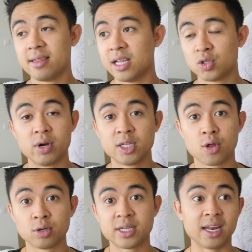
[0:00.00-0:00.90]
Then
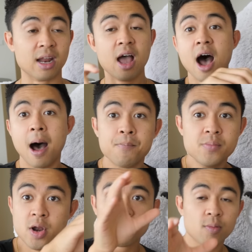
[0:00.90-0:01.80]
2013,
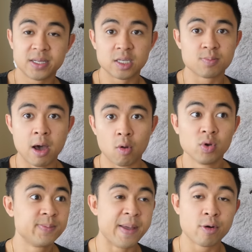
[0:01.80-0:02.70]
another business model
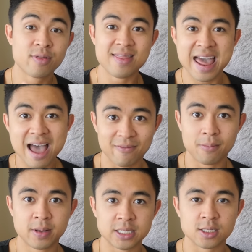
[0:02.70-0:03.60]
was better than
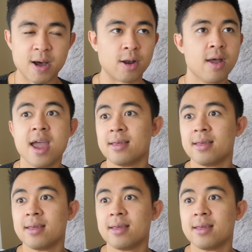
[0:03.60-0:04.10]
that business model.